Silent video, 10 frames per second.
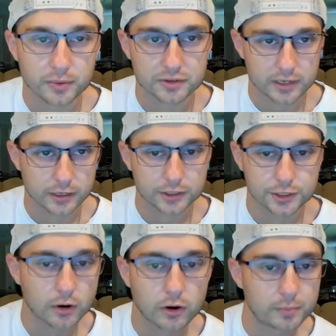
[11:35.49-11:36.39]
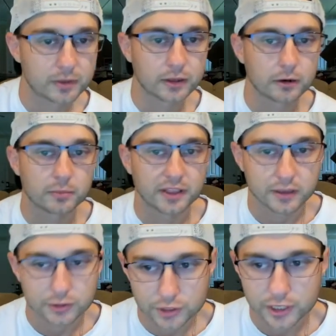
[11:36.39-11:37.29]
percentage go up a little bit
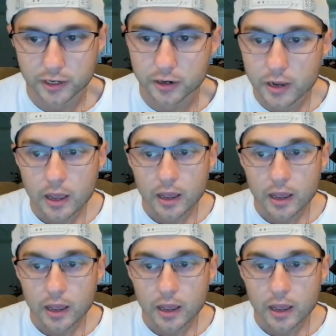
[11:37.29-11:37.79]
this year.